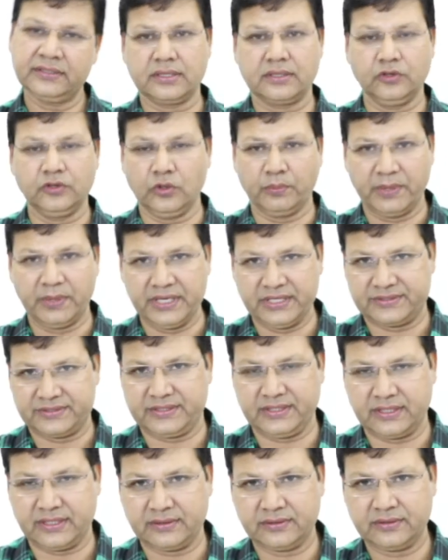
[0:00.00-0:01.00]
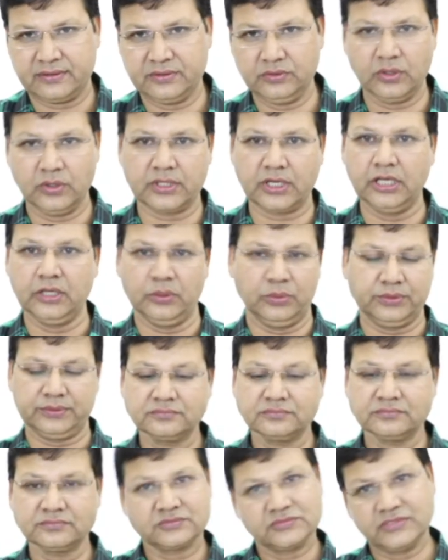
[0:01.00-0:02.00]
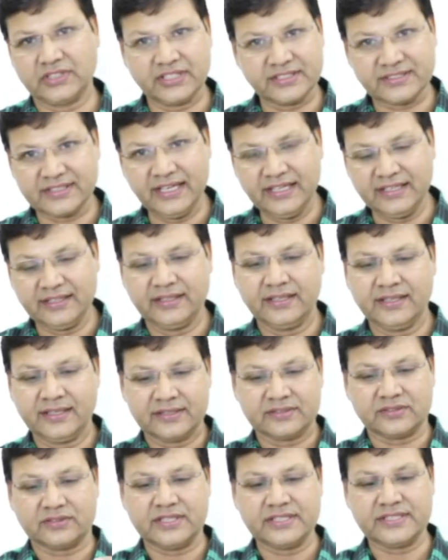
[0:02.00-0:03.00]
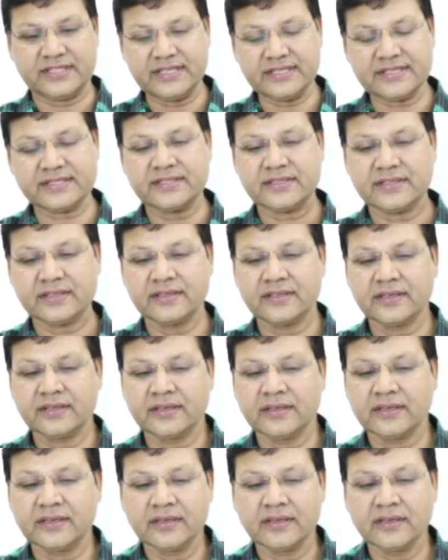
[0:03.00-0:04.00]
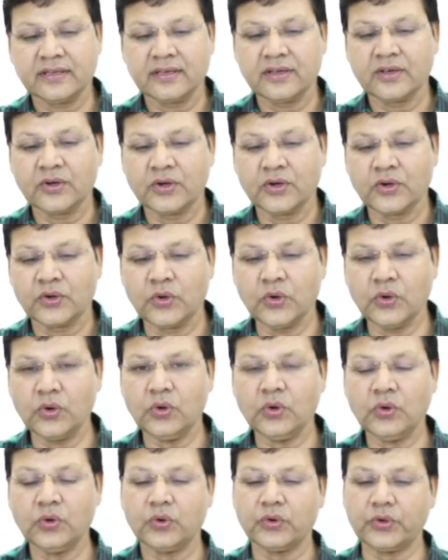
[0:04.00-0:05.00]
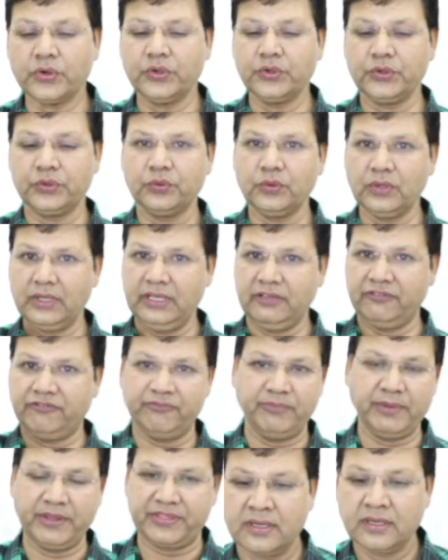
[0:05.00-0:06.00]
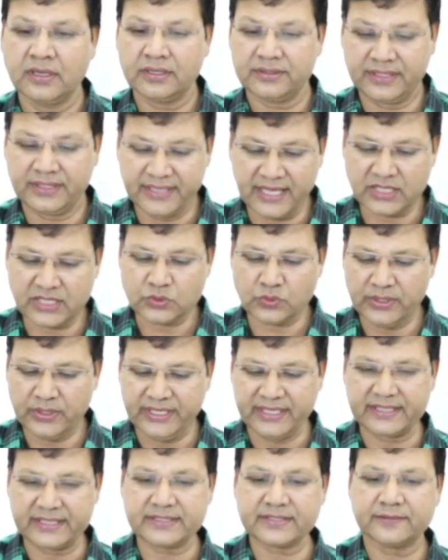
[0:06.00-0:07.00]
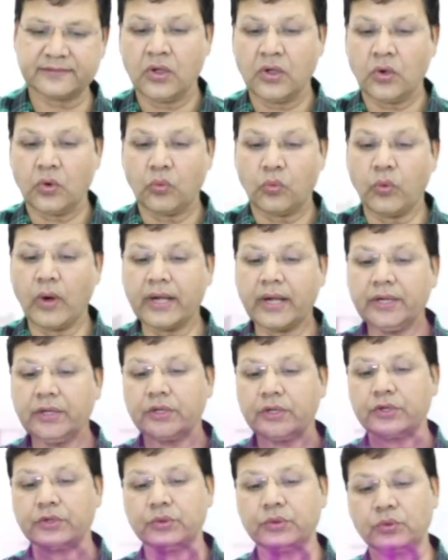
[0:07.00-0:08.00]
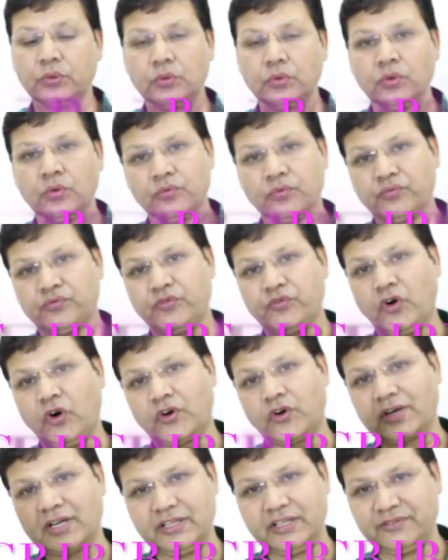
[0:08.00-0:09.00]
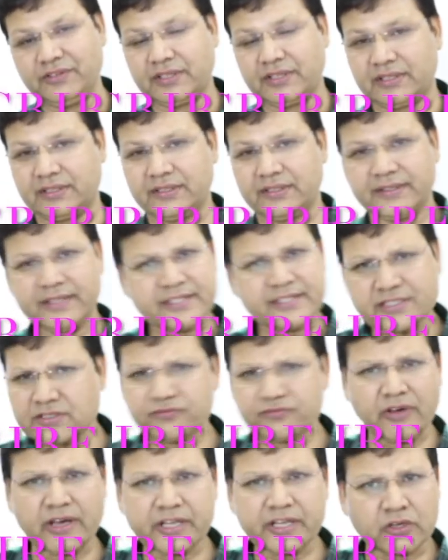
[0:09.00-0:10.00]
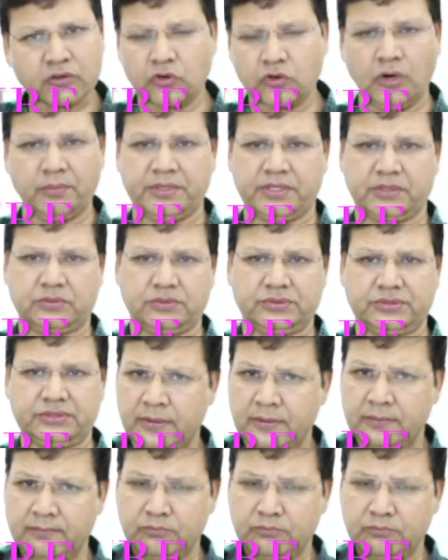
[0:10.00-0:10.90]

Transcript: Nobody is there. You are alone. Understand? So this is, who do you live with? The next one is, what do you do for living? This is very common question.